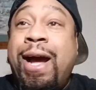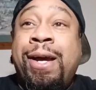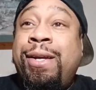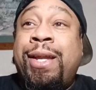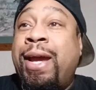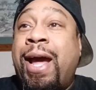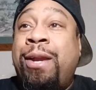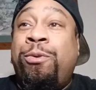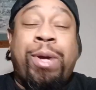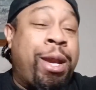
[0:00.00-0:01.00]
I
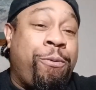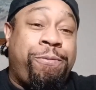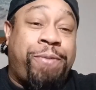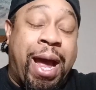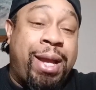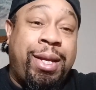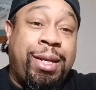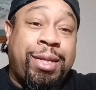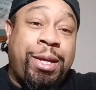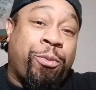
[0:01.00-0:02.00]
don't find
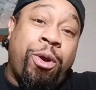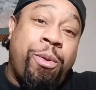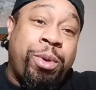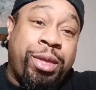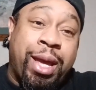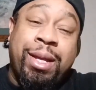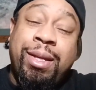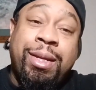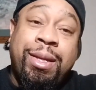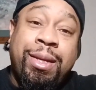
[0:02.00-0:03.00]
anything wrong with that.
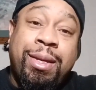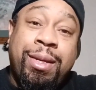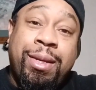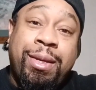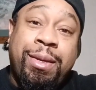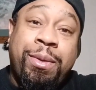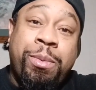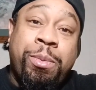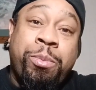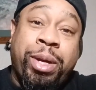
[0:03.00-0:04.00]

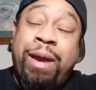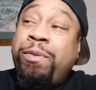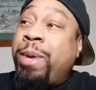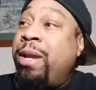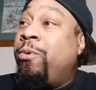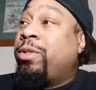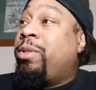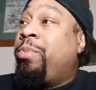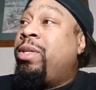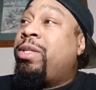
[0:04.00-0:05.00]
But everybody wants
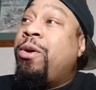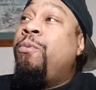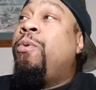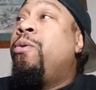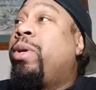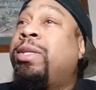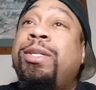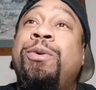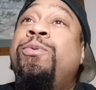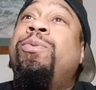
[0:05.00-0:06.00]
to be so woke and
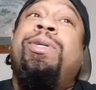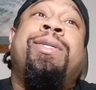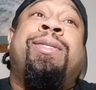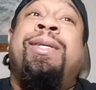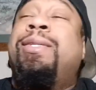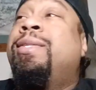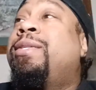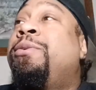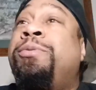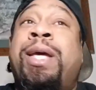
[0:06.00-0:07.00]
so this and
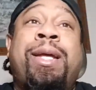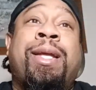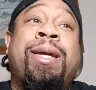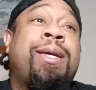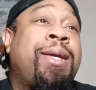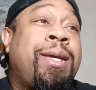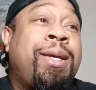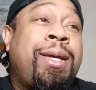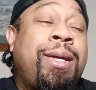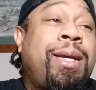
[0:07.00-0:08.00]
so that. Like,
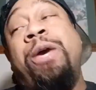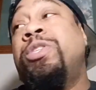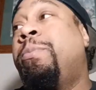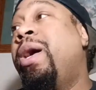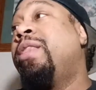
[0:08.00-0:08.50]
it was a